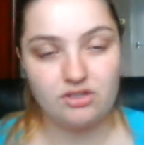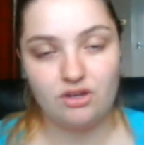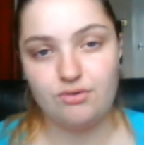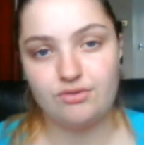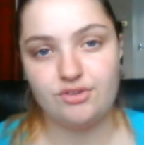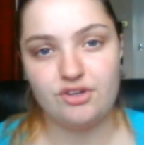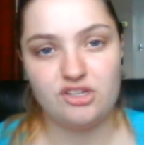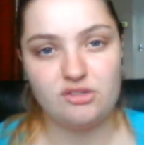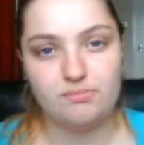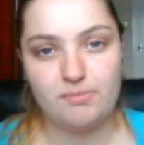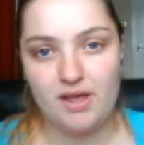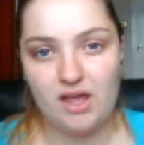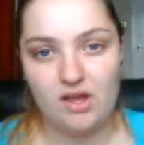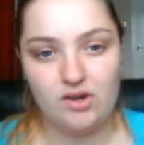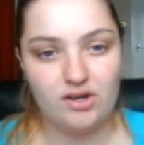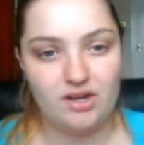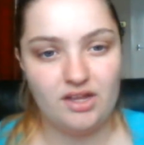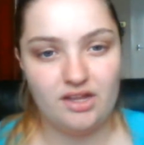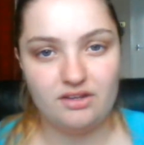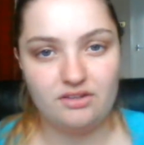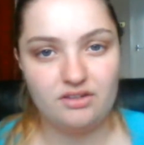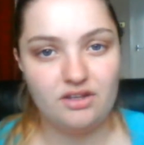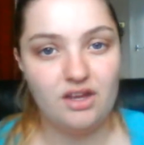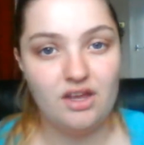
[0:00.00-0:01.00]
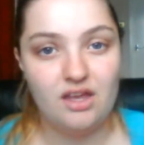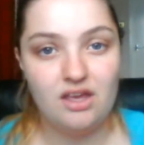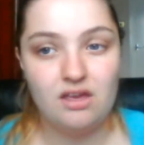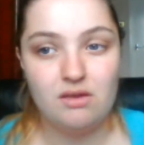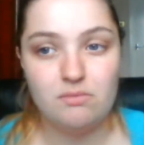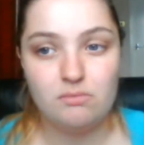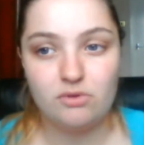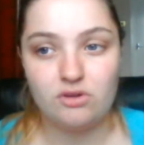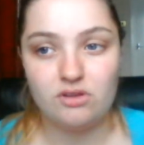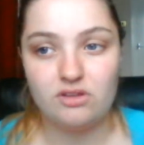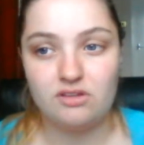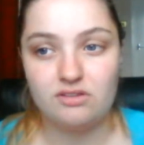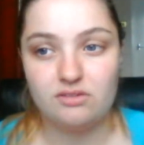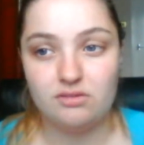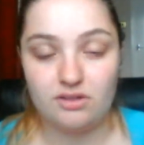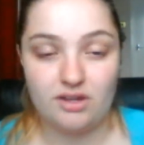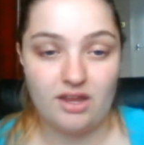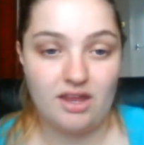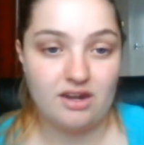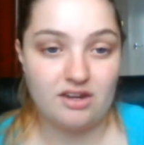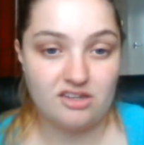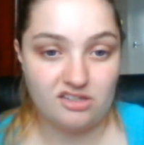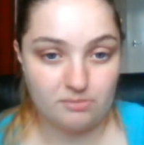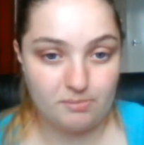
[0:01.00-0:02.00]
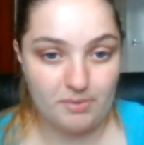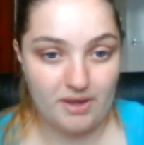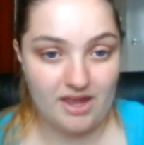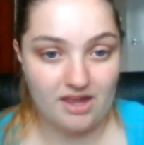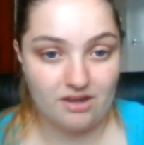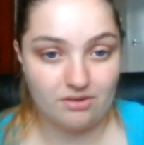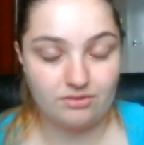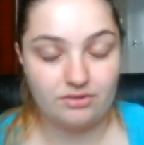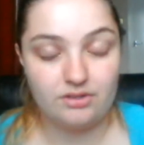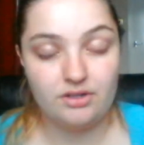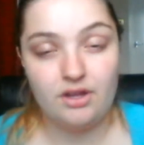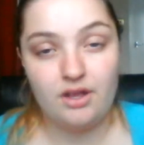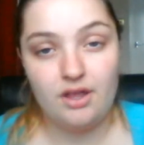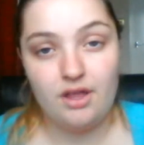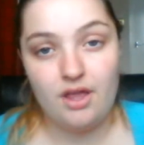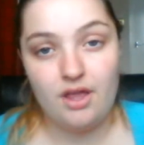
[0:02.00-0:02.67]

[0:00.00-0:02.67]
I always go to Poundland because it's, again, it's a pound.